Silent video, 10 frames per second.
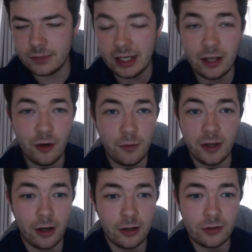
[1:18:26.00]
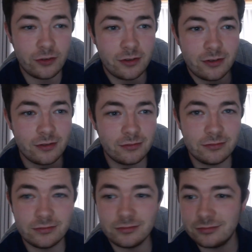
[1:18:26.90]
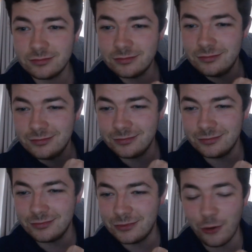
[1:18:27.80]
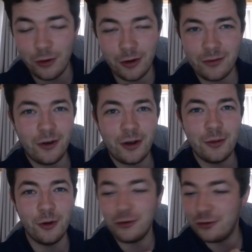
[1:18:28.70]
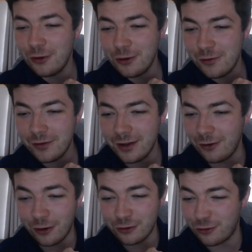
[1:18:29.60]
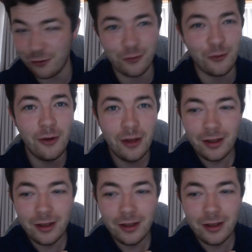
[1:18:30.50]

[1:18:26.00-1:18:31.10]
cannot be arsed doing a fucking watch along of it. Truthful.